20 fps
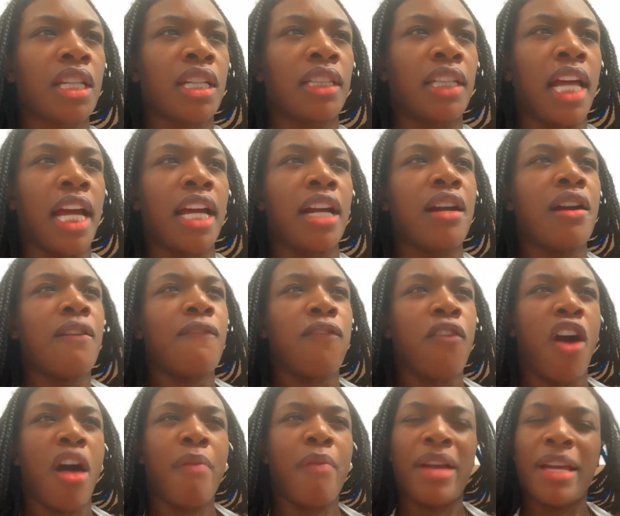Like,
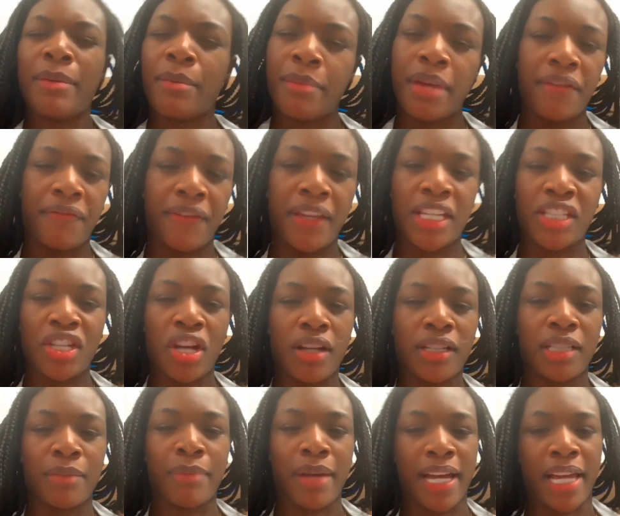for all my MMA fans, y'all
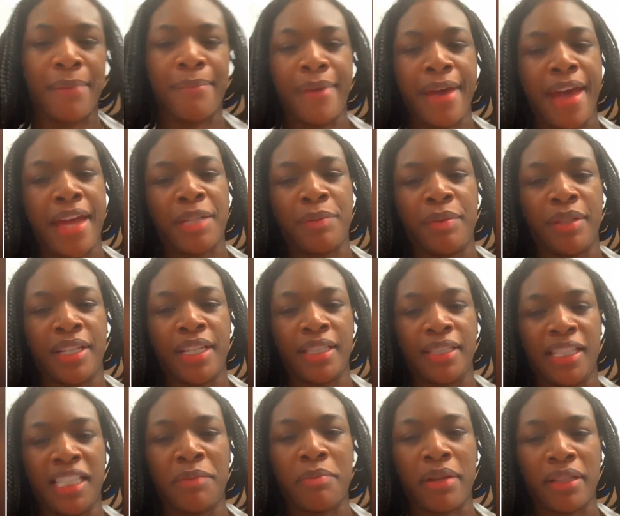should buy a badge because
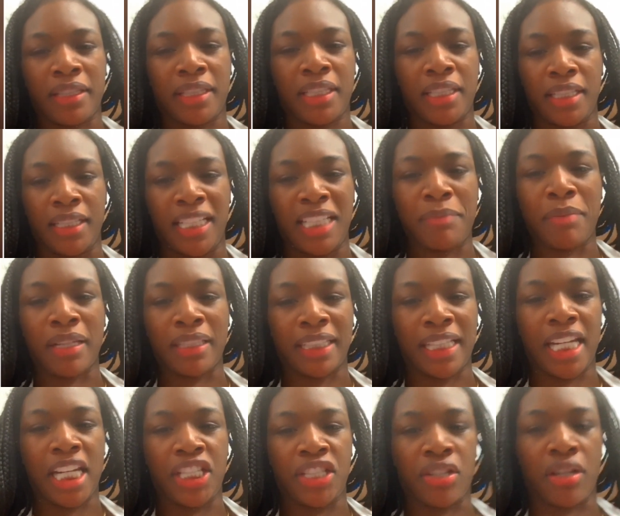this about to
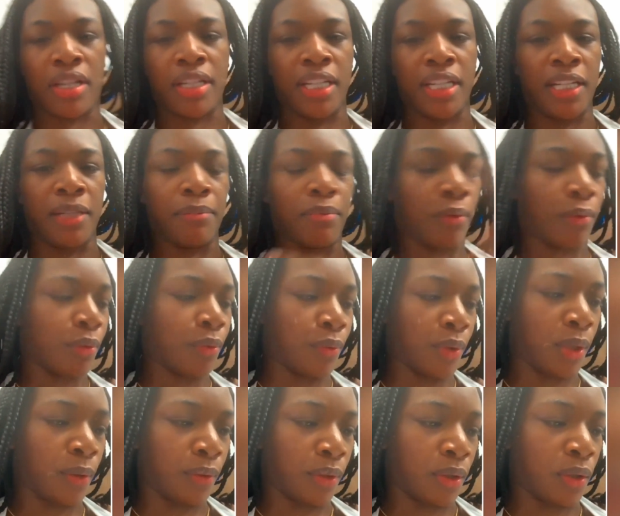hit y'all deep
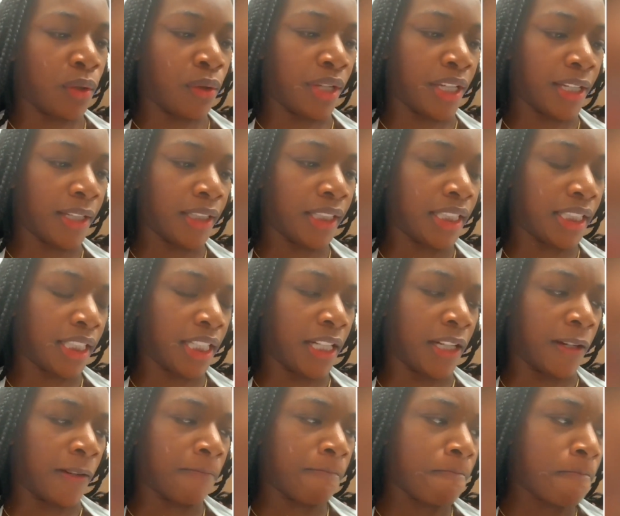real quick. Listen here.